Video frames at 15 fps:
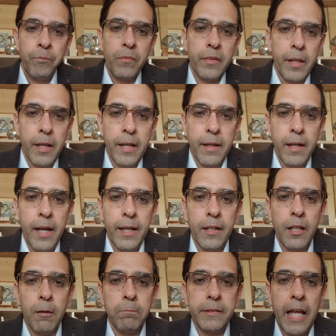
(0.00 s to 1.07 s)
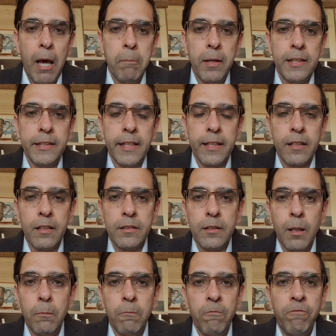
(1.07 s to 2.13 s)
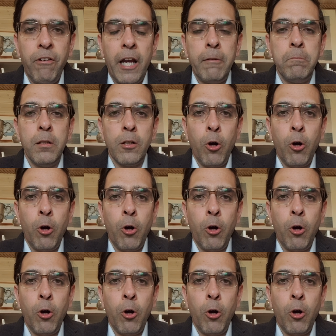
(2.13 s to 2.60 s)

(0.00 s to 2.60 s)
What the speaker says: they end up damaging some fiber